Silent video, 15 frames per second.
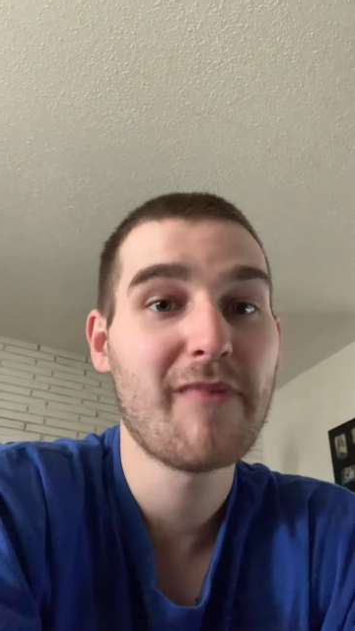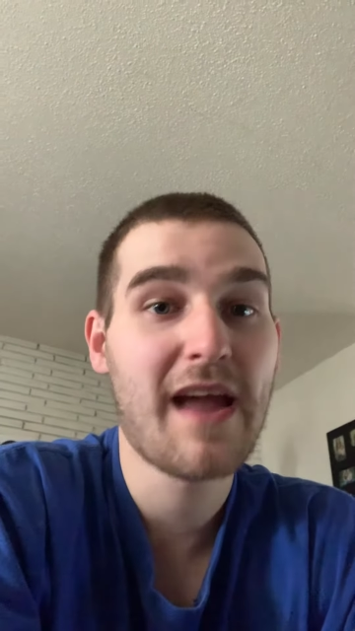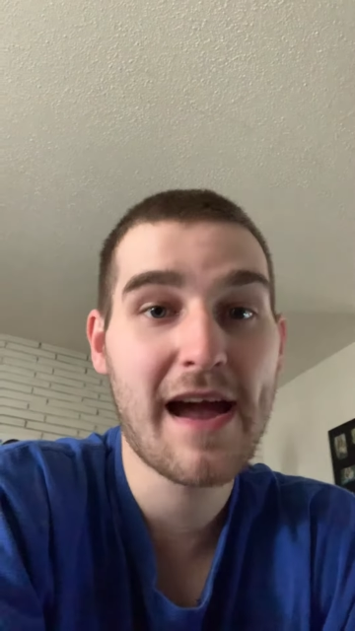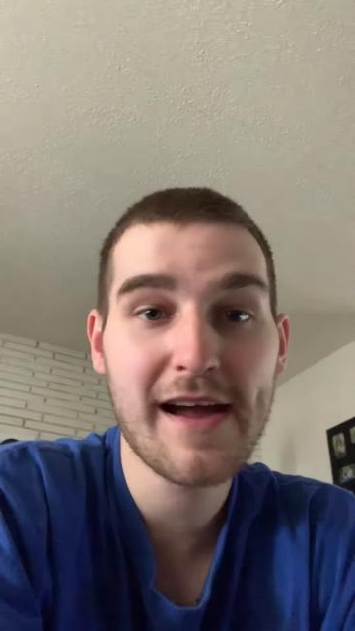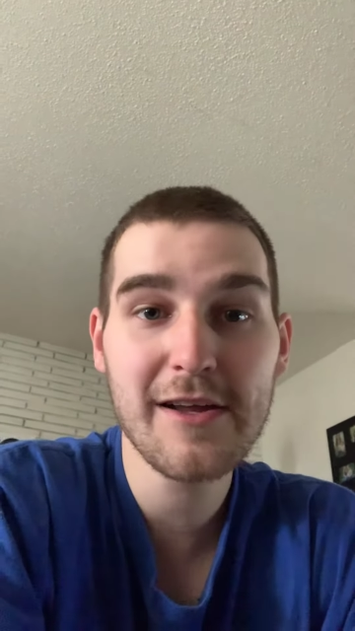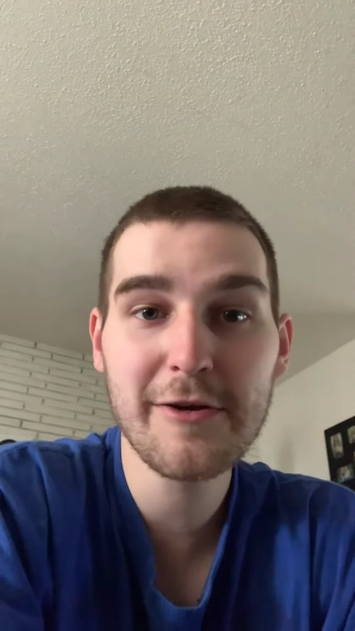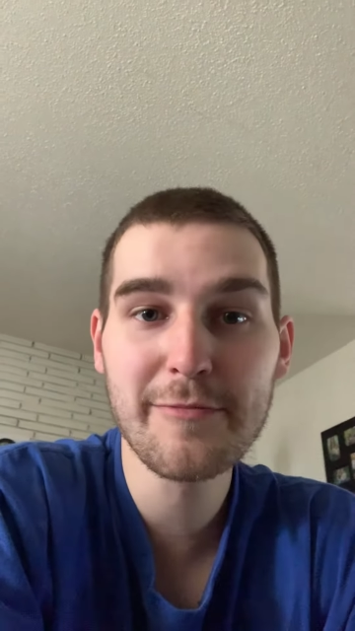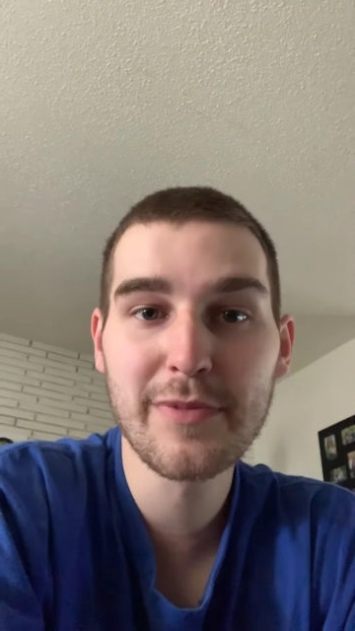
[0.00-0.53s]

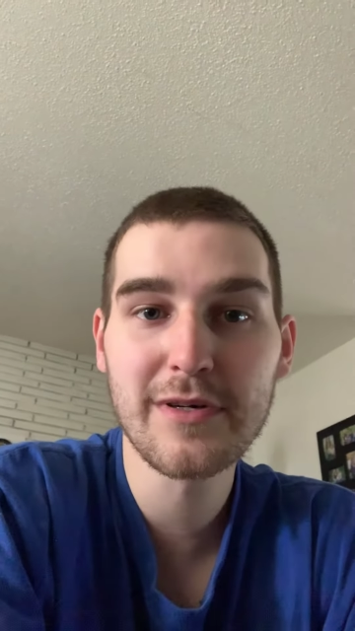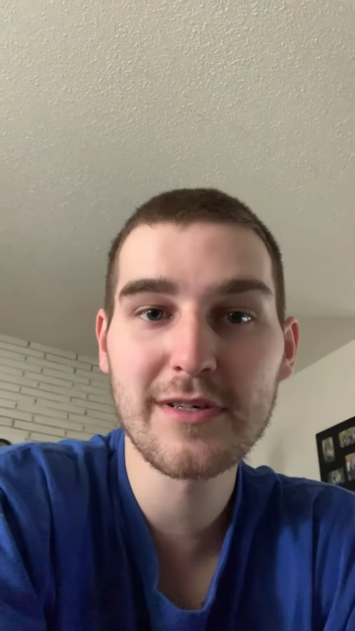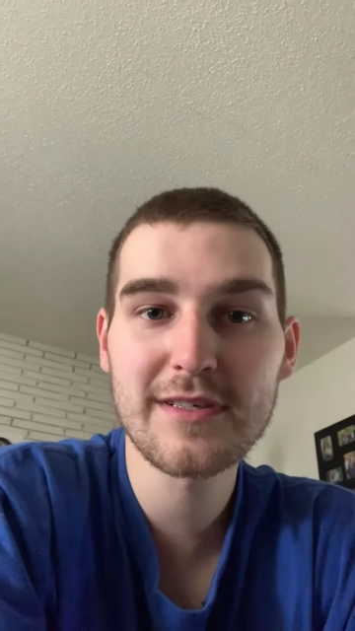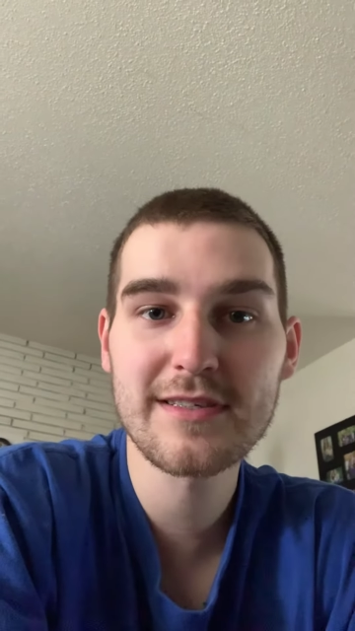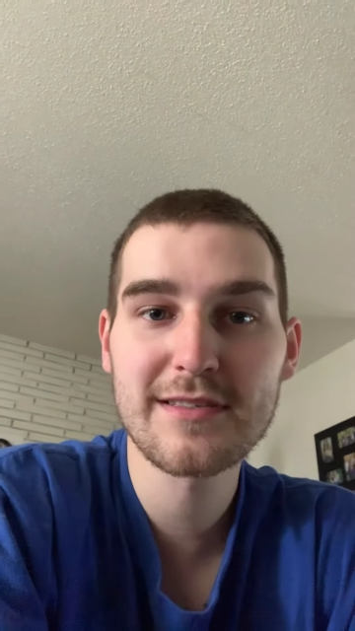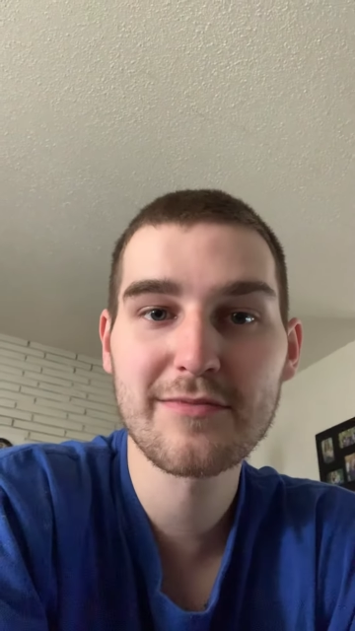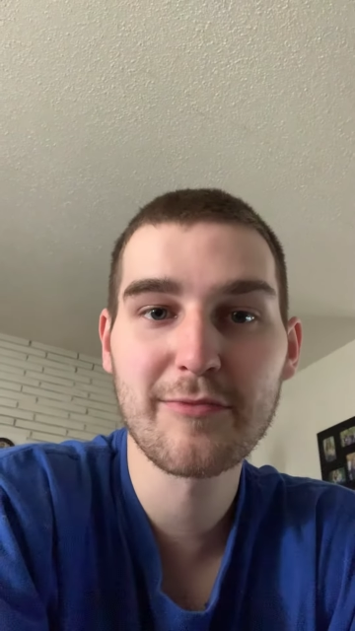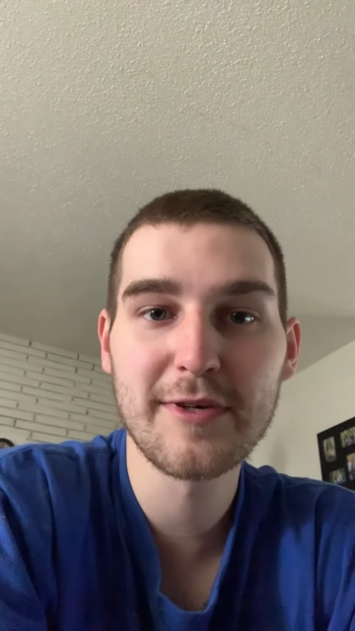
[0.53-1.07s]
at your
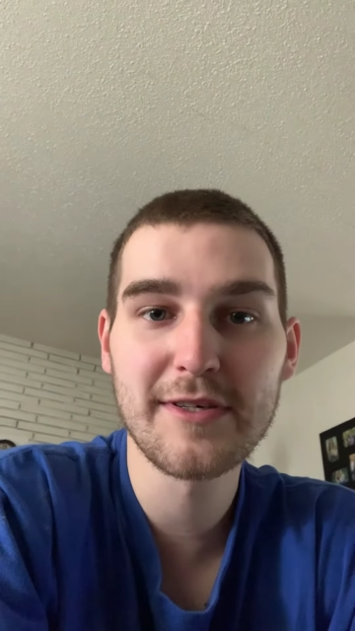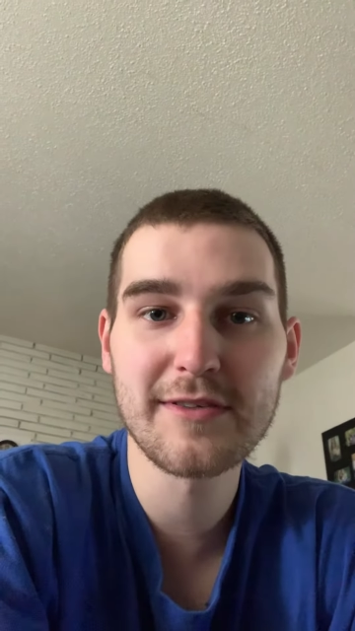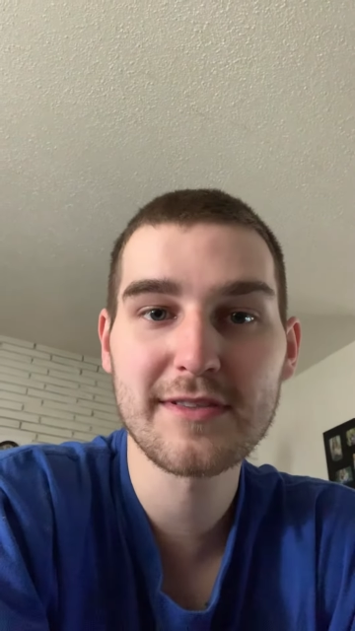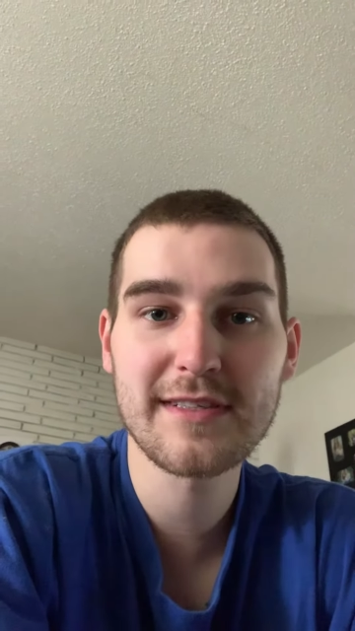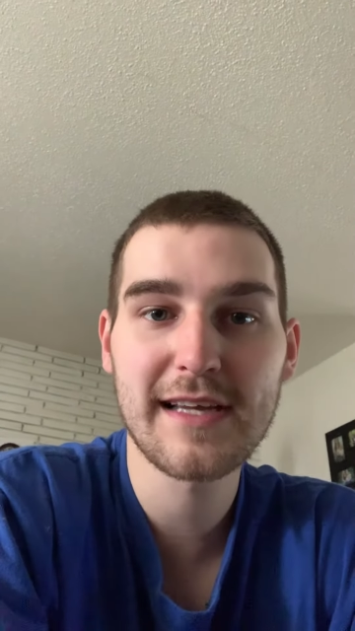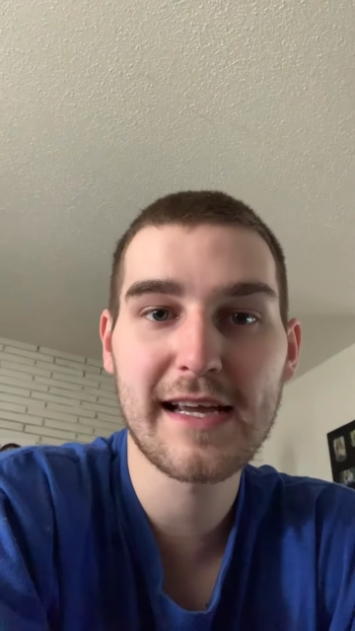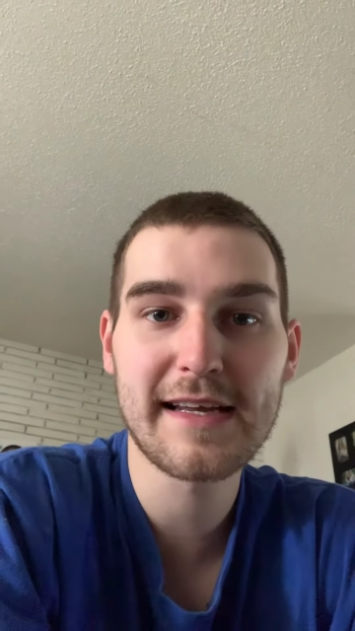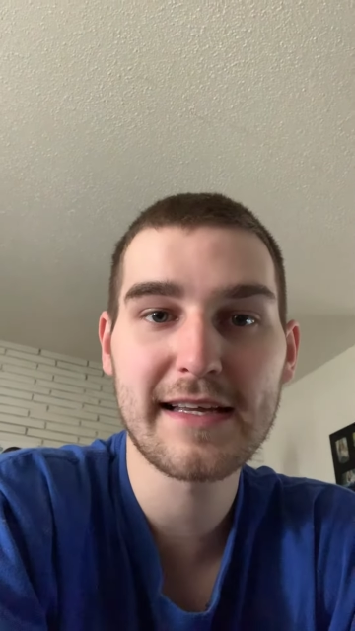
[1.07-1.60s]
books when you're
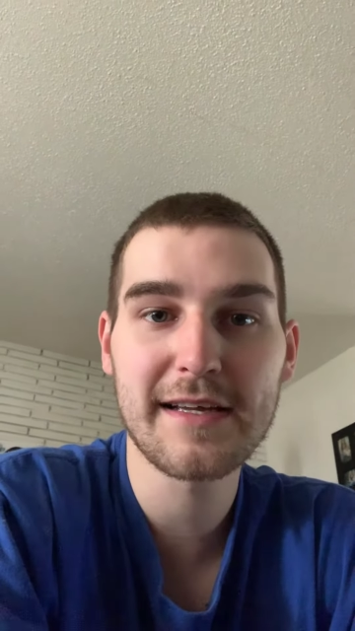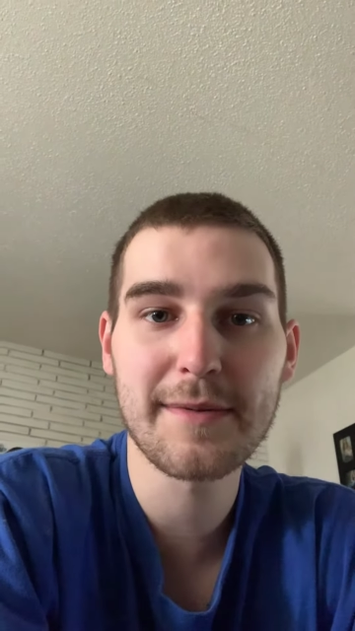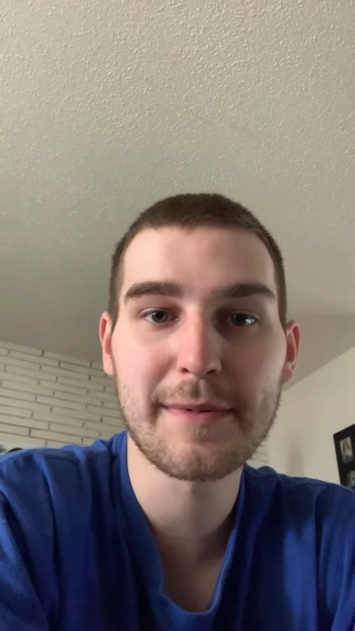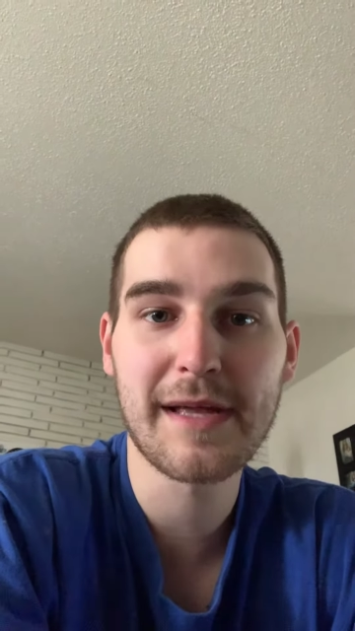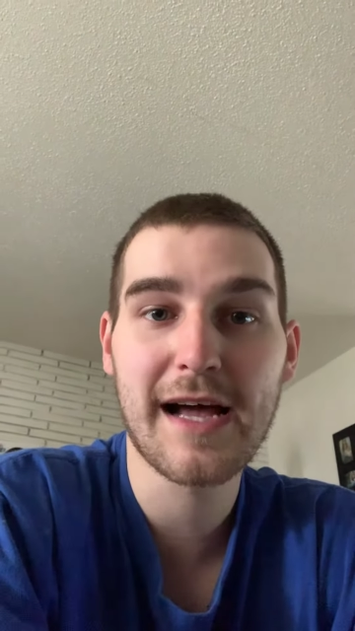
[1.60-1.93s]
scanning them.